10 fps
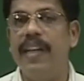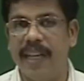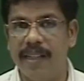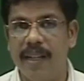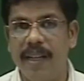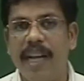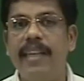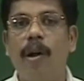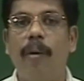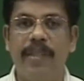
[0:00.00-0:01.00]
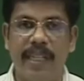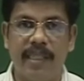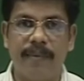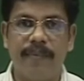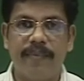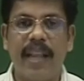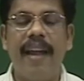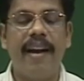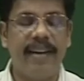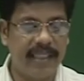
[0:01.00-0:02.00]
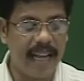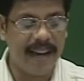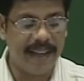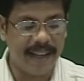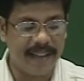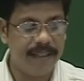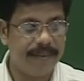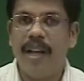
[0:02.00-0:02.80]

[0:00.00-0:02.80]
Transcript: it, its objects and understanding it.